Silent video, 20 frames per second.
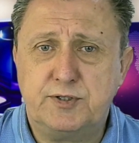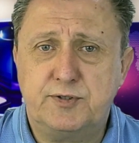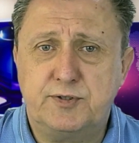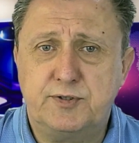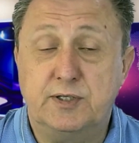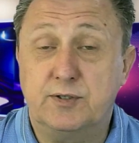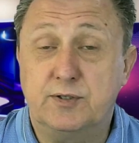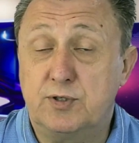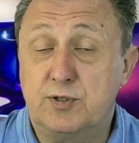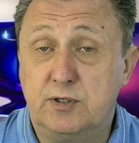
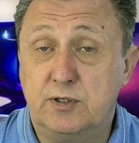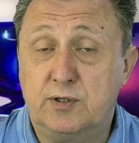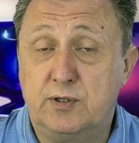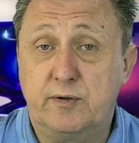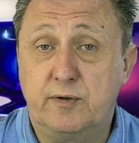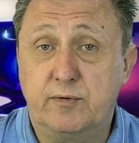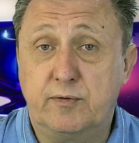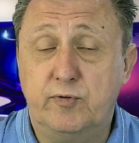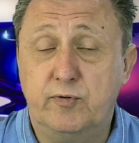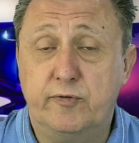there's a lot
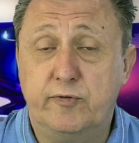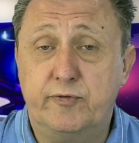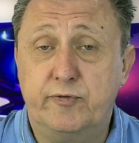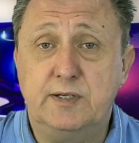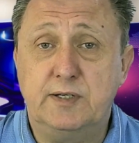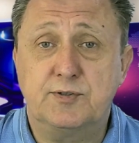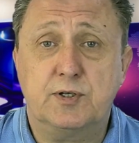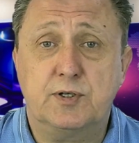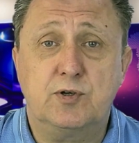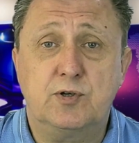of good
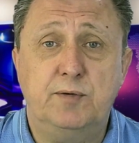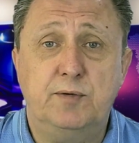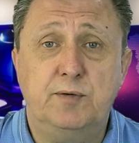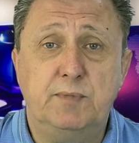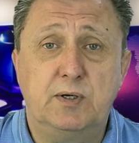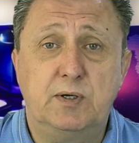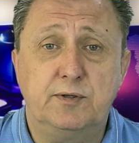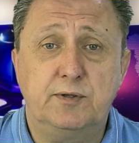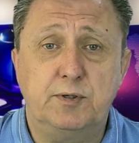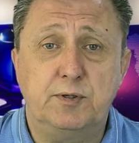things that come out
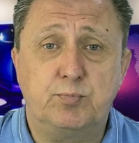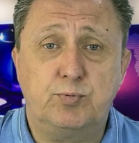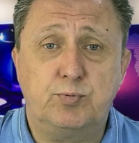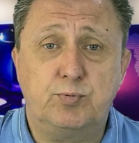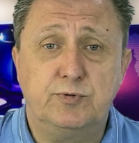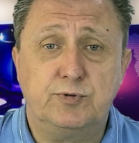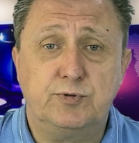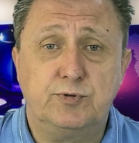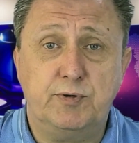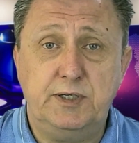of the
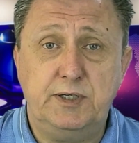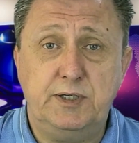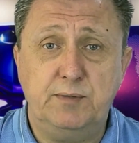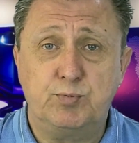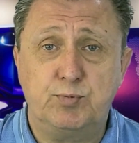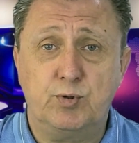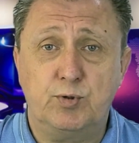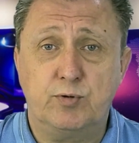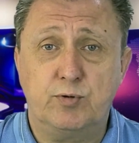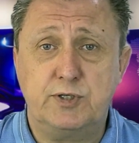trading
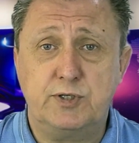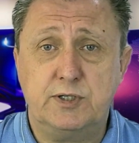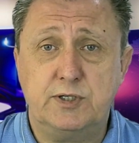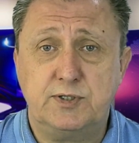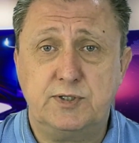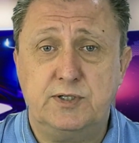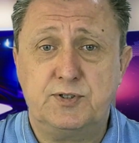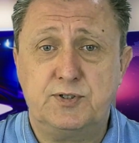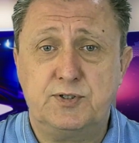processes